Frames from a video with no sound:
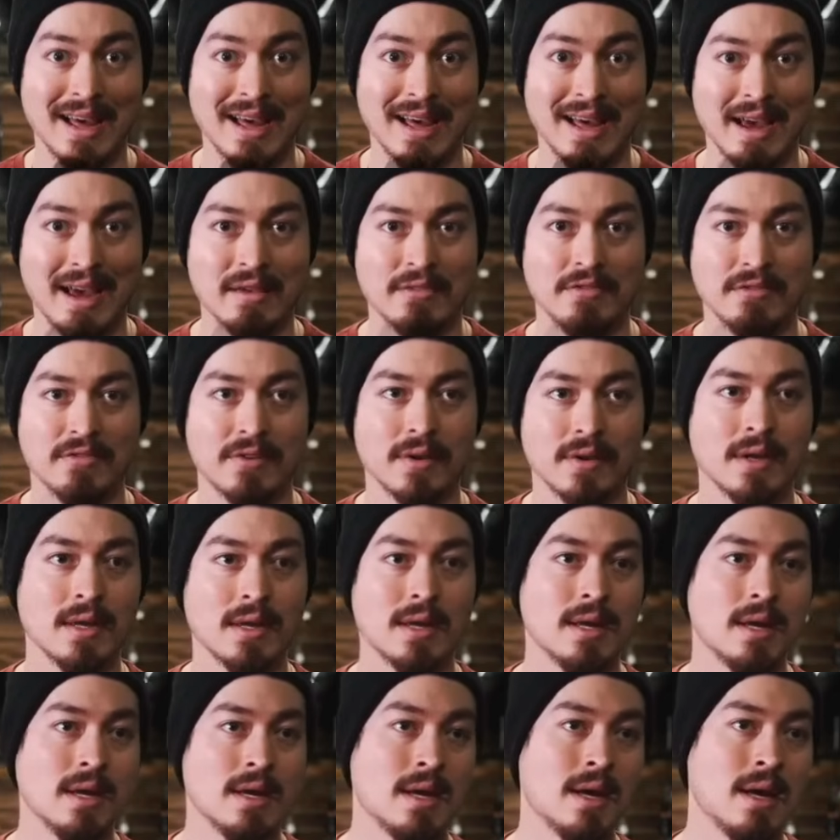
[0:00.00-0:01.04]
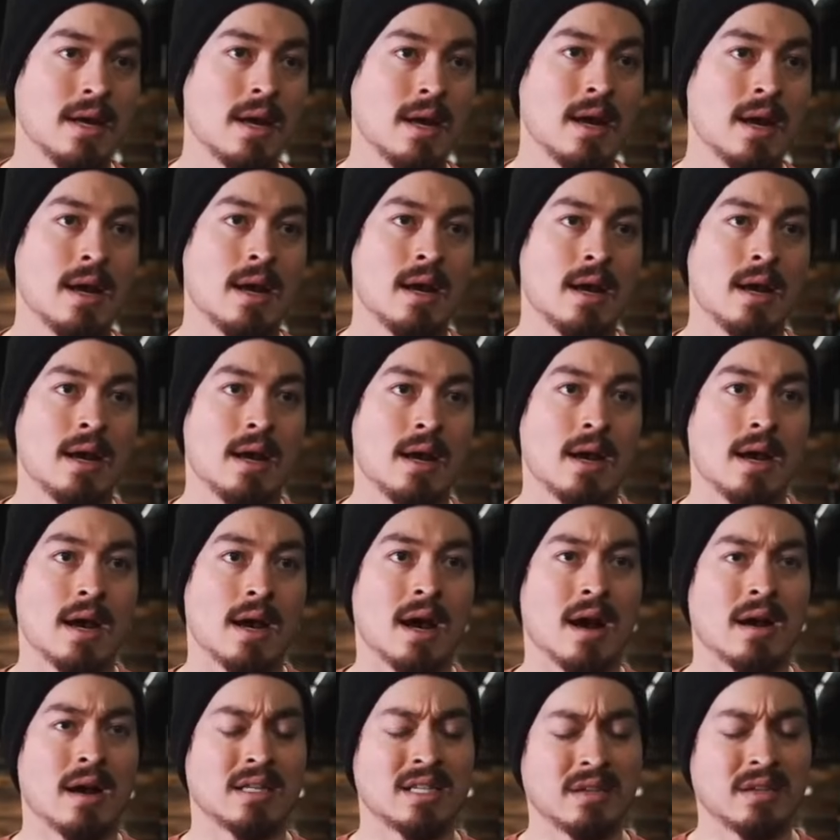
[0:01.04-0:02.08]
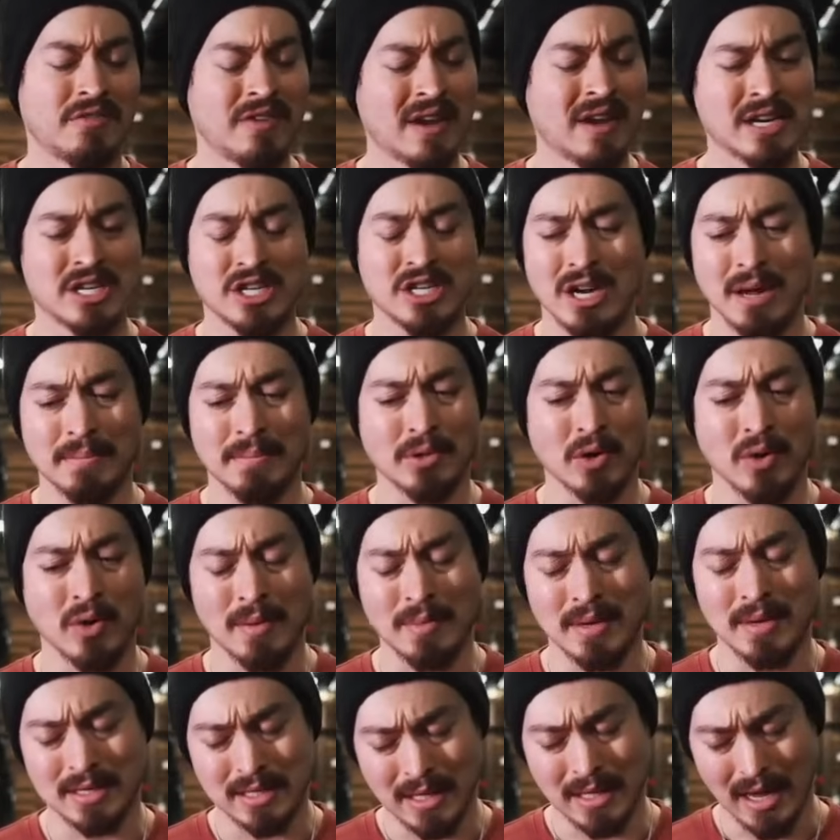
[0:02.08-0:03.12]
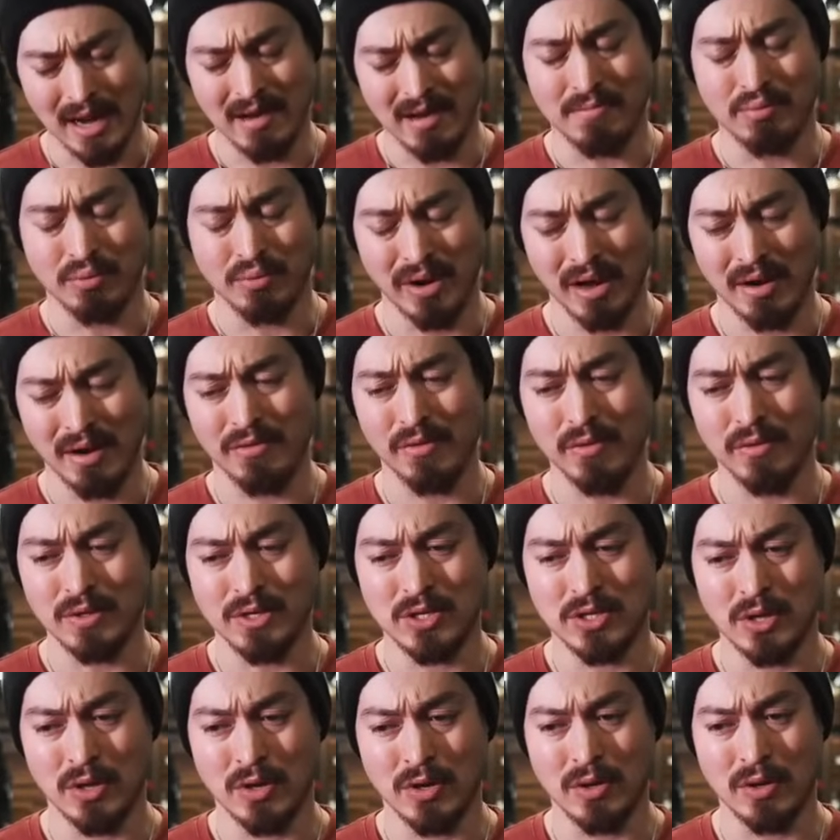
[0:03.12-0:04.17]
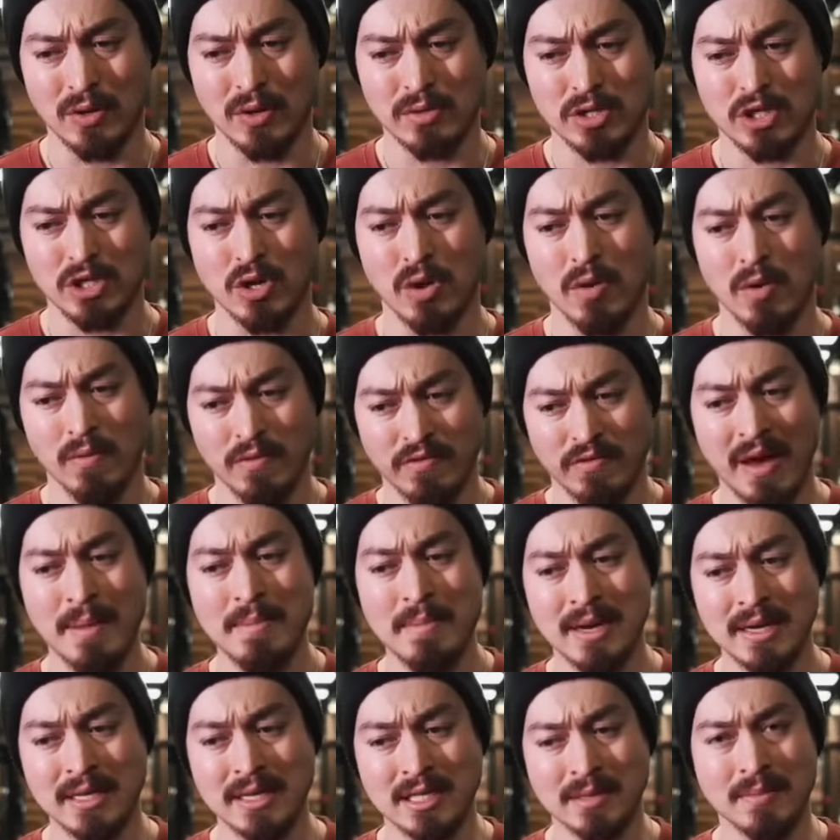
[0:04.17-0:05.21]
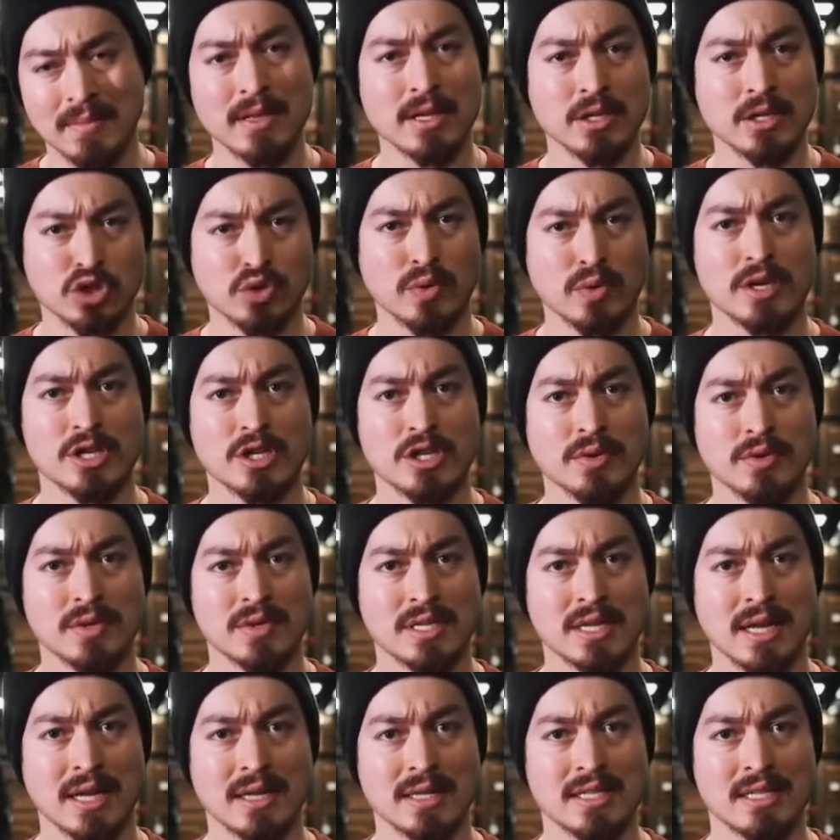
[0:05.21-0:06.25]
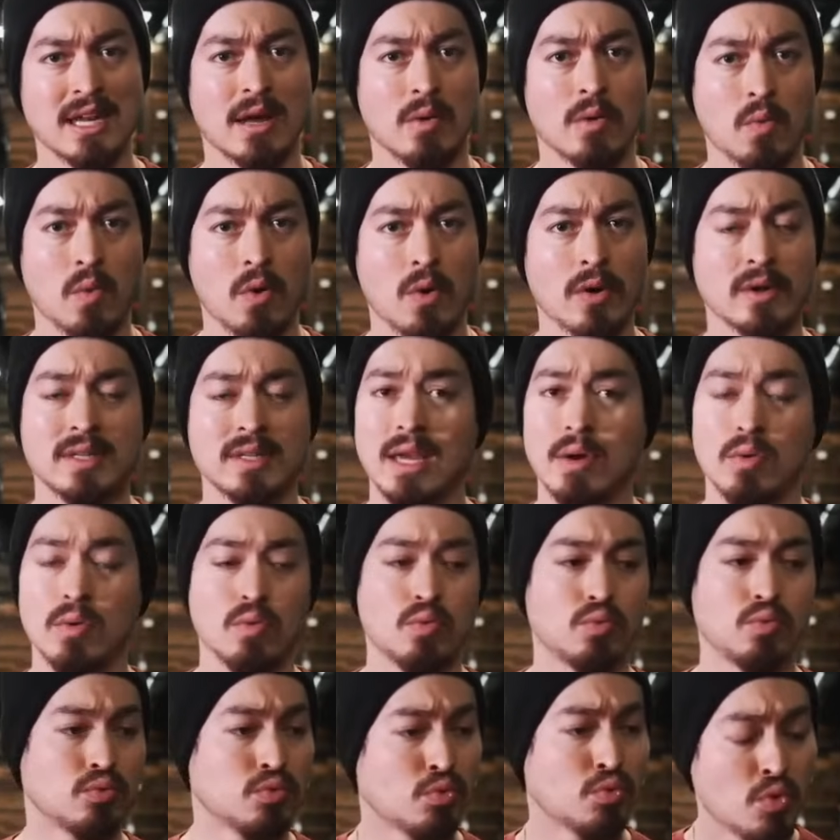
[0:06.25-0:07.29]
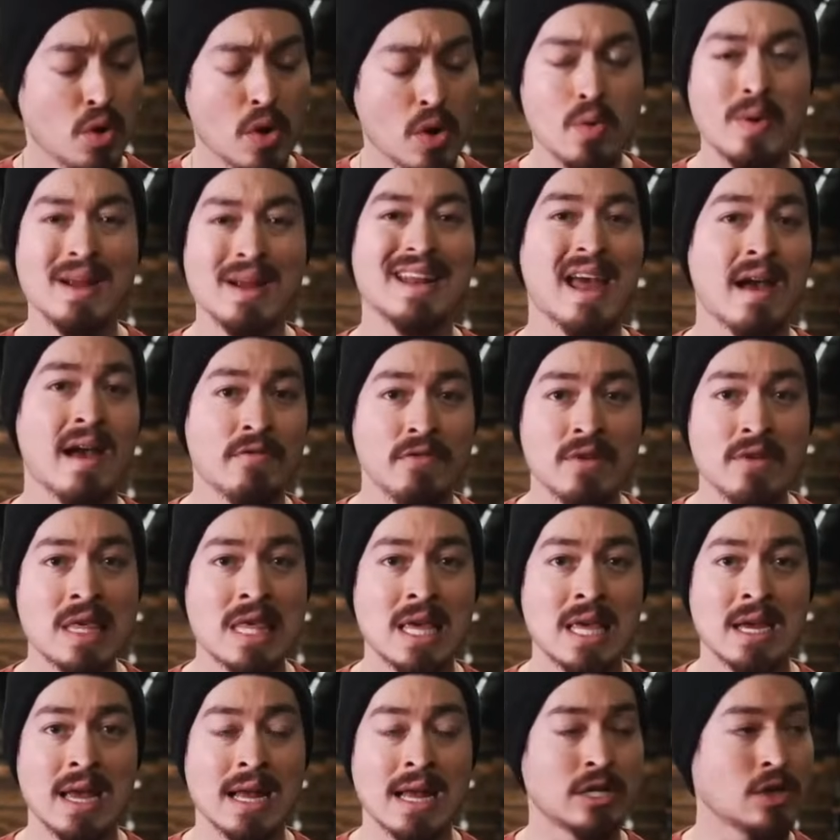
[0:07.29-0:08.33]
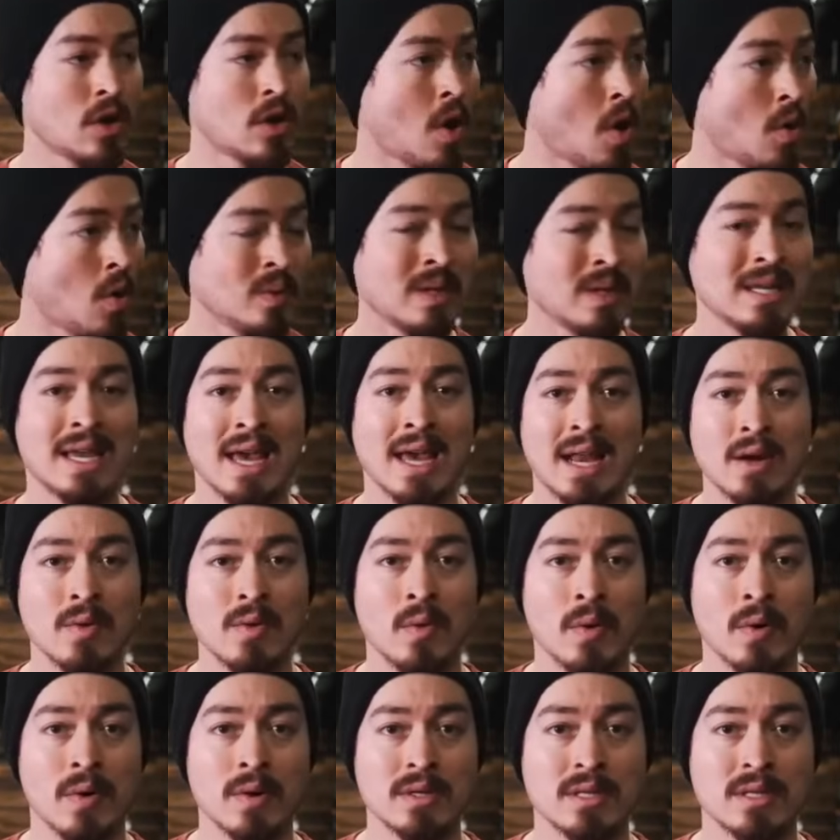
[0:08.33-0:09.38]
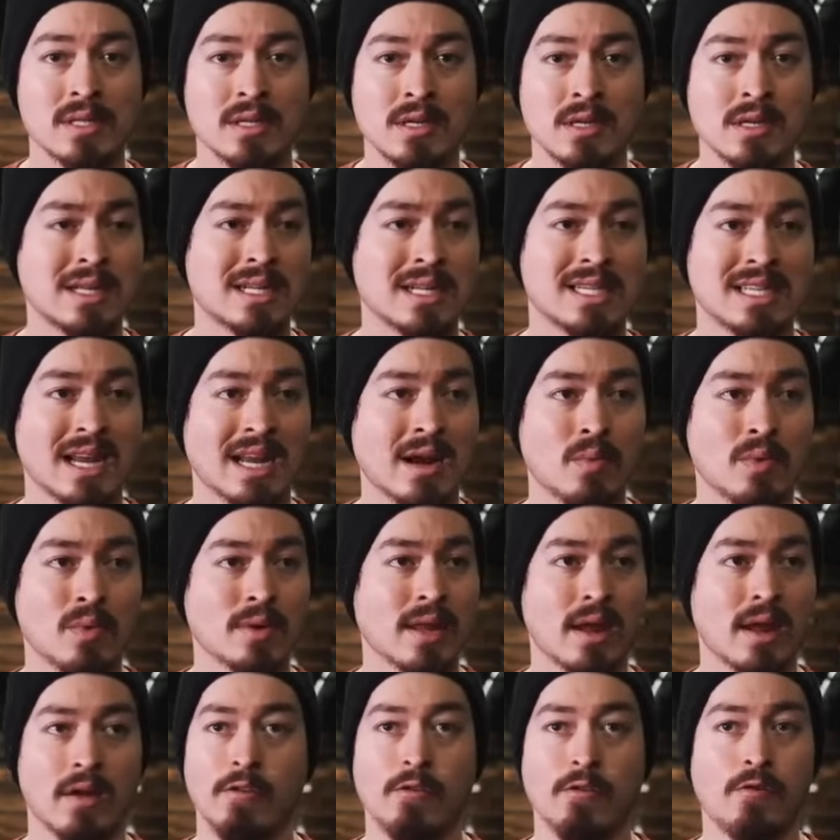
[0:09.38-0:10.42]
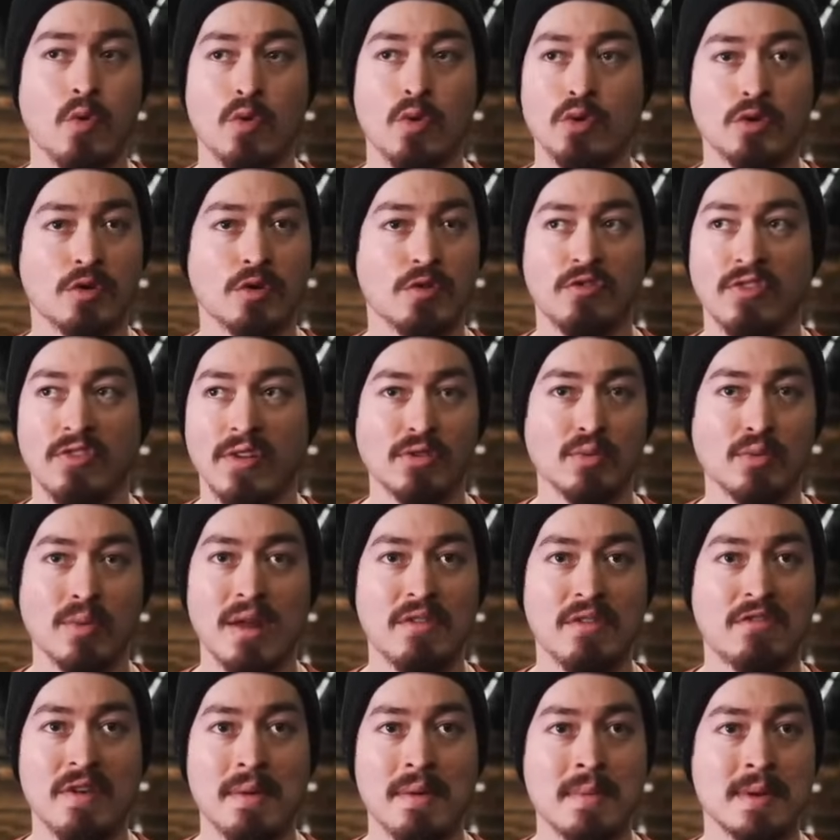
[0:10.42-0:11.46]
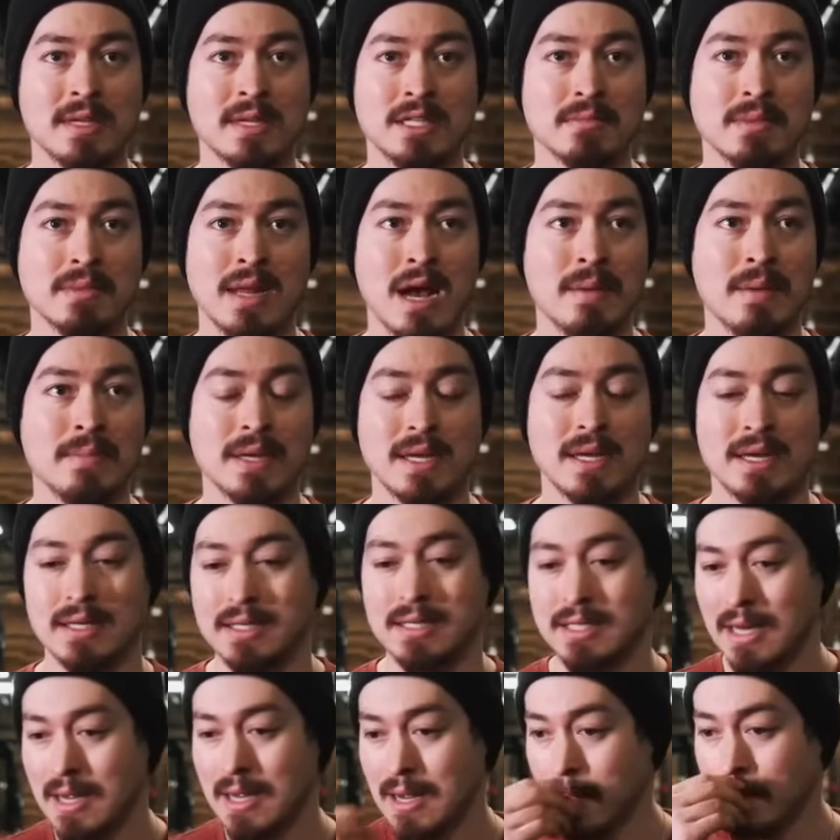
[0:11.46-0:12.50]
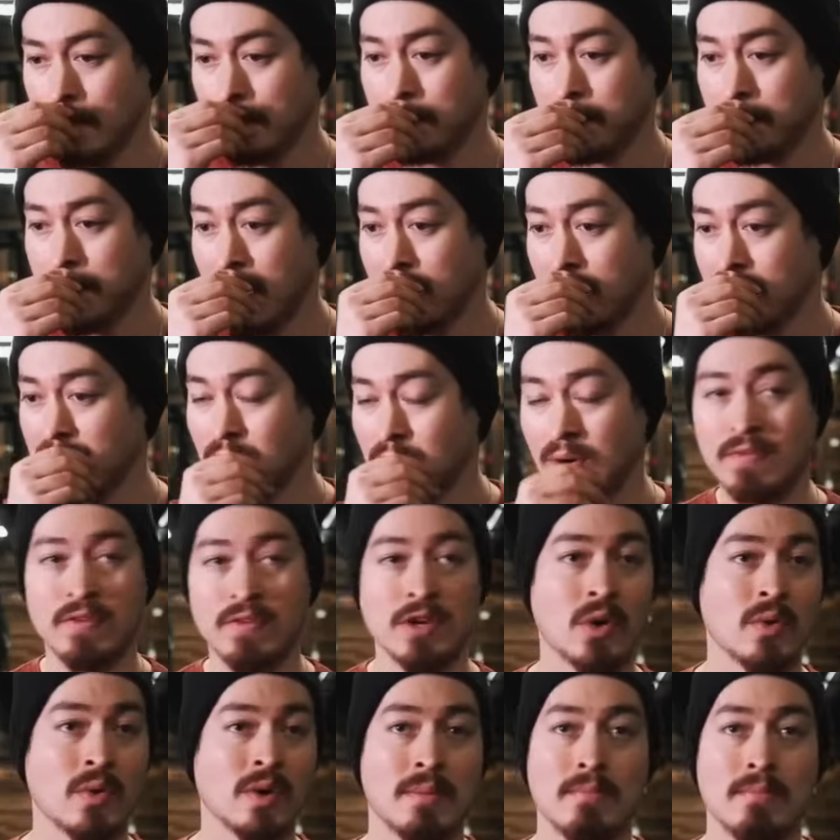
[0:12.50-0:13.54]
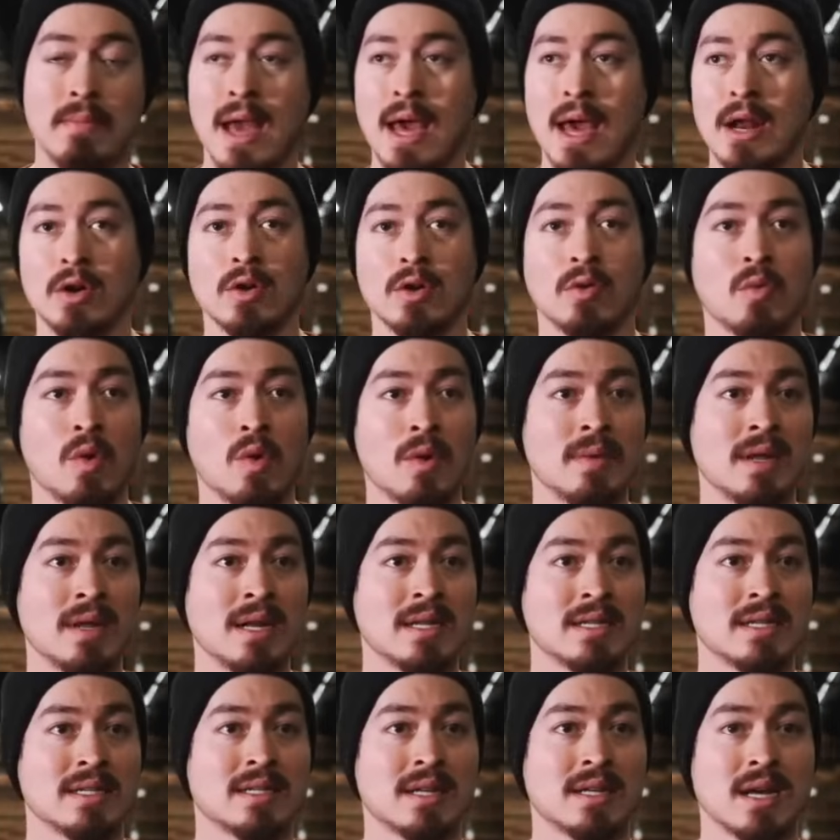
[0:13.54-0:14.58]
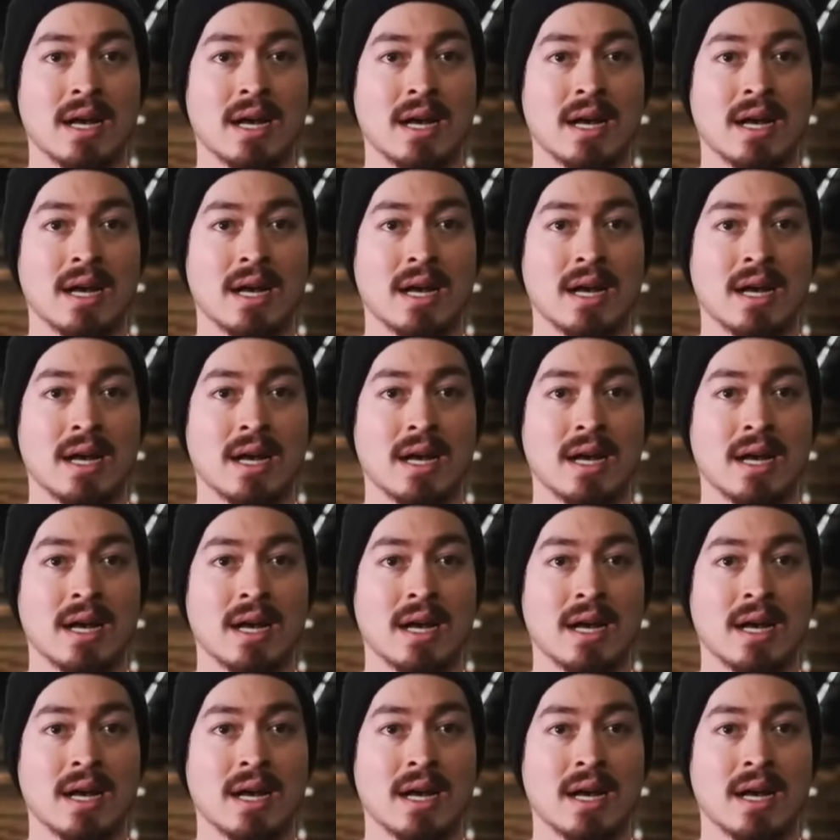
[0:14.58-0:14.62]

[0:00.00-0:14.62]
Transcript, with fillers: Life. Uh, to finish it up, though, I mean, to kind of bring it full circle, so feminism in the traditional sense, it worked, it ruined everything, it's only getting worse. You could say we're in like fourth or fifth wave feminism now because now we don't even know what a man or a woman is.